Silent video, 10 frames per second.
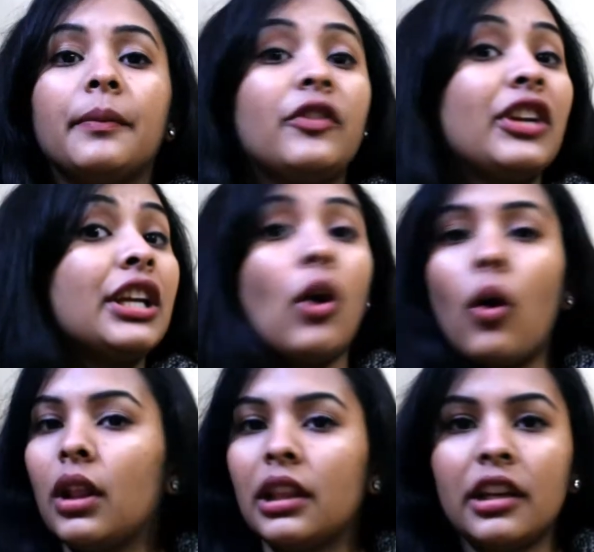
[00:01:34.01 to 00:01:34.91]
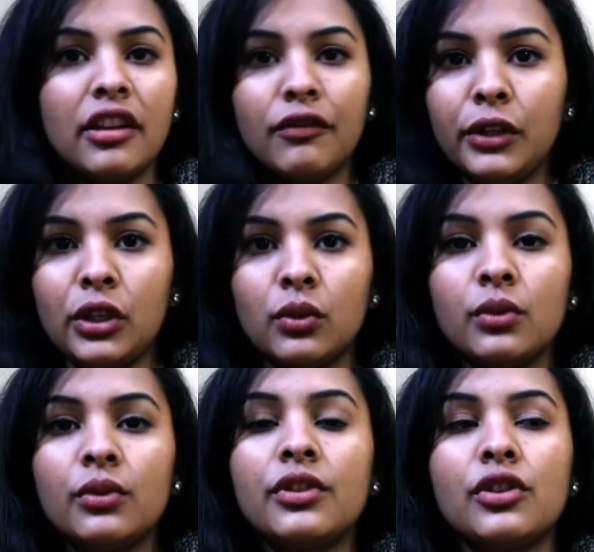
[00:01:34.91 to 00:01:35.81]
read all the
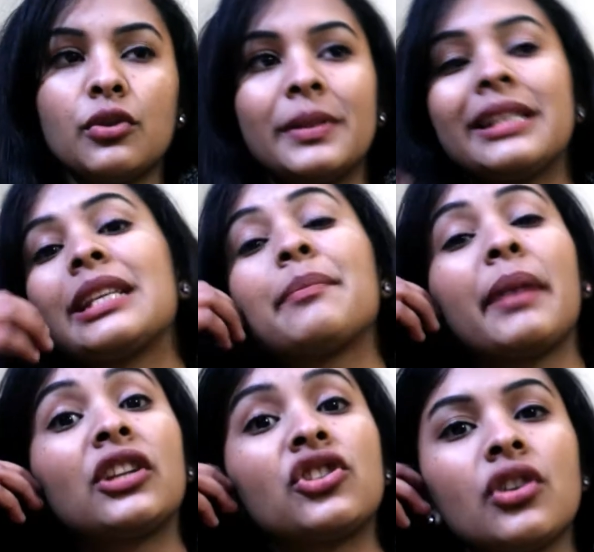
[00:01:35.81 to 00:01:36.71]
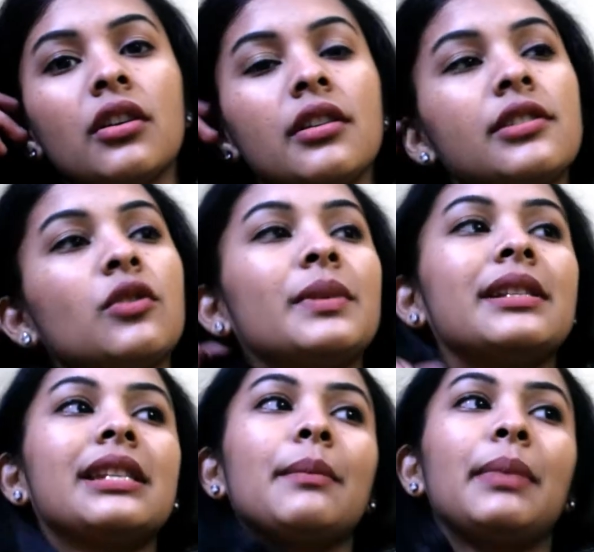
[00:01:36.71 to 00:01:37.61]
reviews. You will see pictures, you will
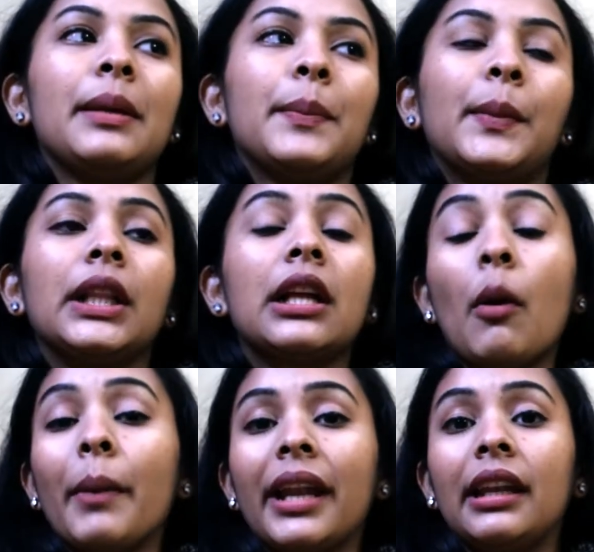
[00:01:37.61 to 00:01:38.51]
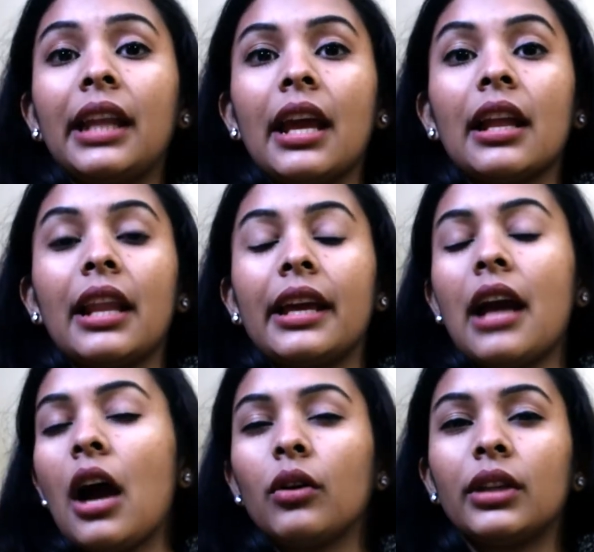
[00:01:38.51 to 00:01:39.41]
see people commenting like
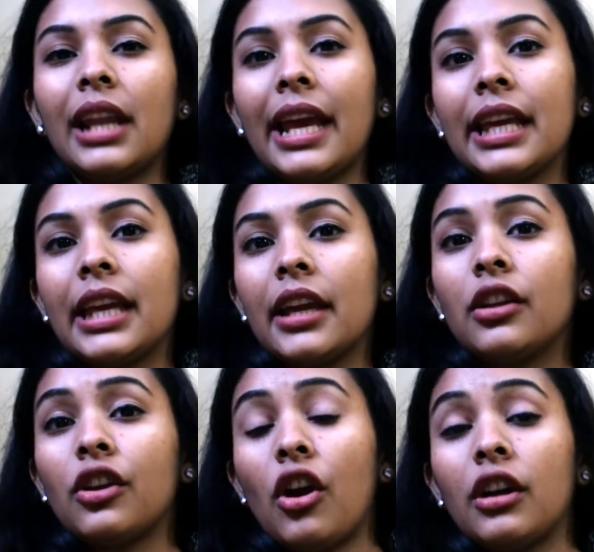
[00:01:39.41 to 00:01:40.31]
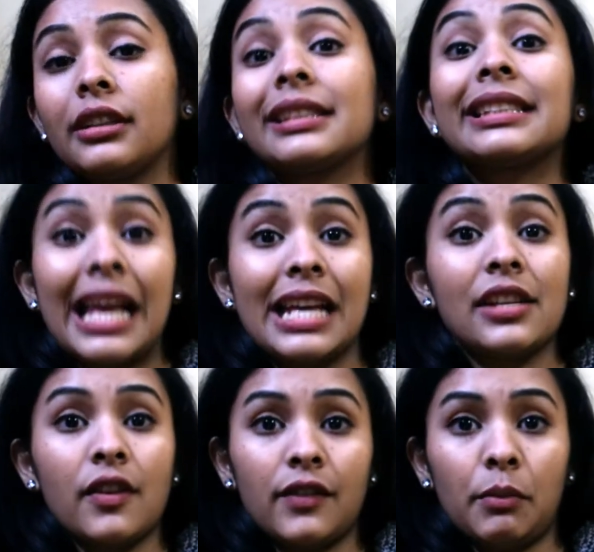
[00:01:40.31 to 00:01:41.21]
how they like it or not, the
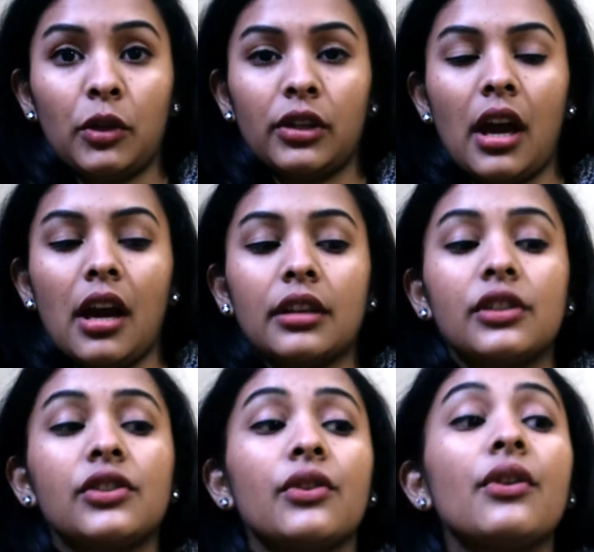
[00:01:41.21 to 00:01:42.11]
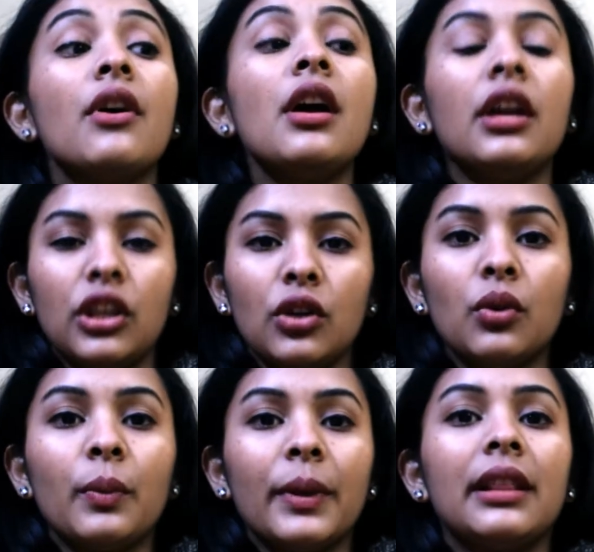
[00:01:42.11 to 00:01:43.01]
size of the product. So you
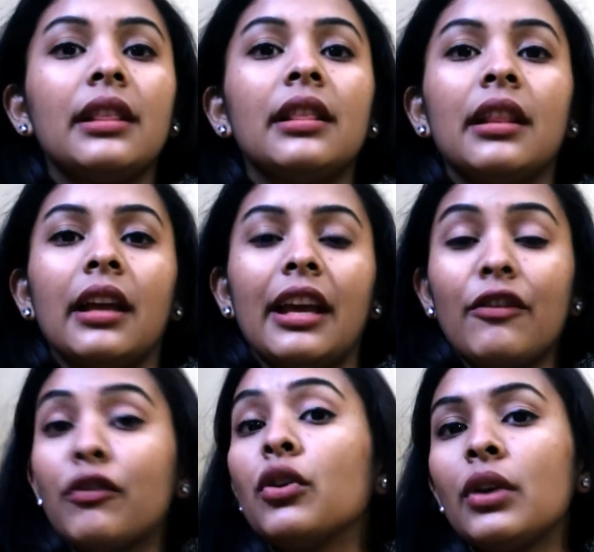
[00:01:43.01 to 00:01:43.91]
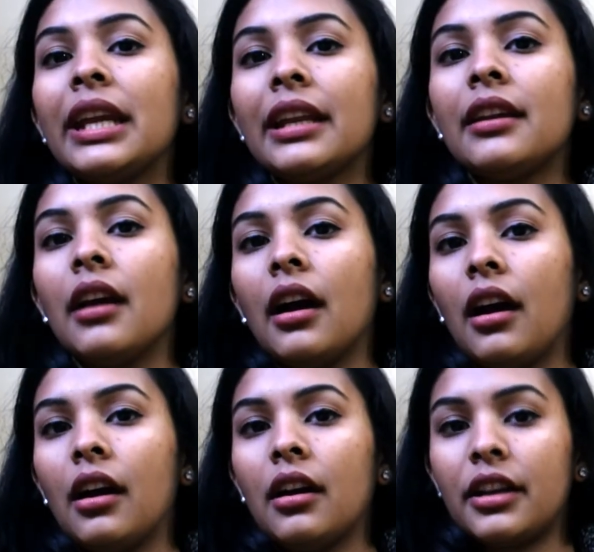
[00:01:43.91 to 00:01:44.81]
will, if you read
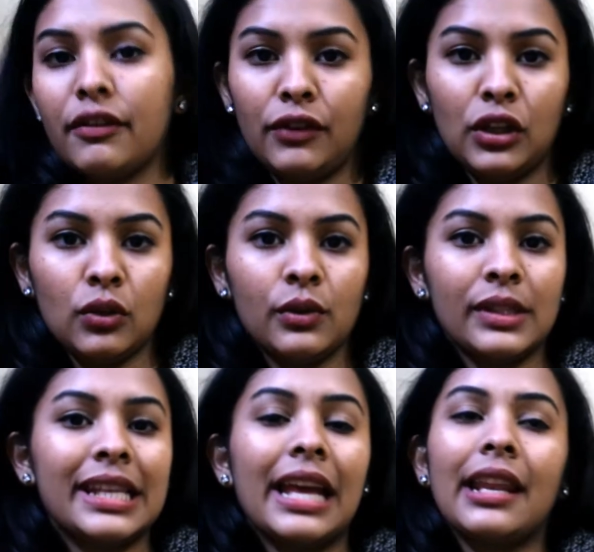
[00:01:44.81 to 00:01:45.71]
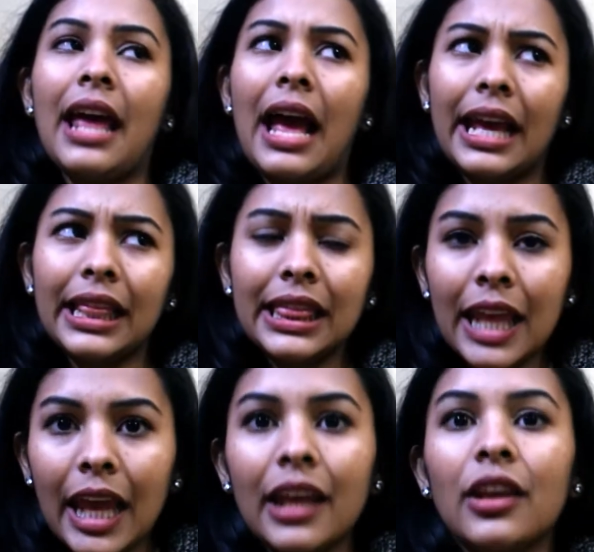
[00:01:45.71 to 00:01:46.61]
reviews, then I
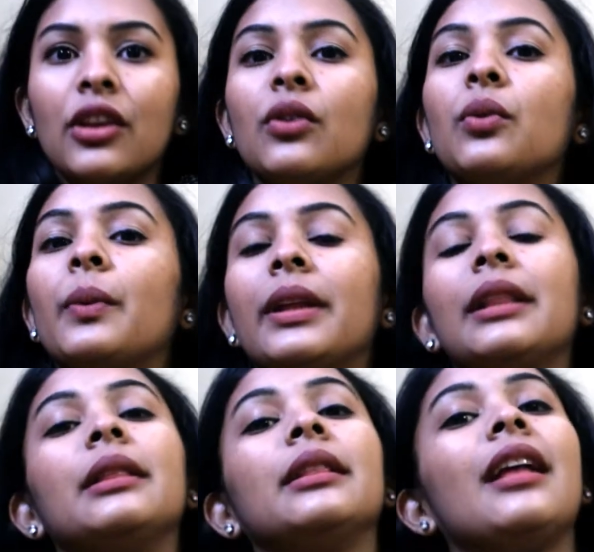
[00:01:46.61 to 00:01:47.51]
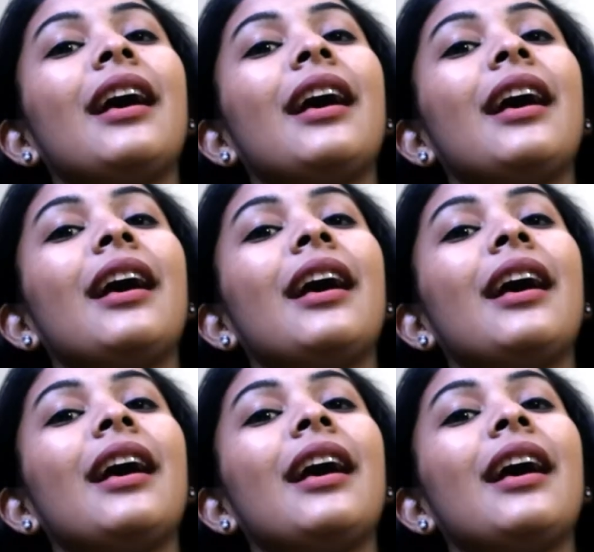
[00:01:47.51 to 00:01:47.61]
think you will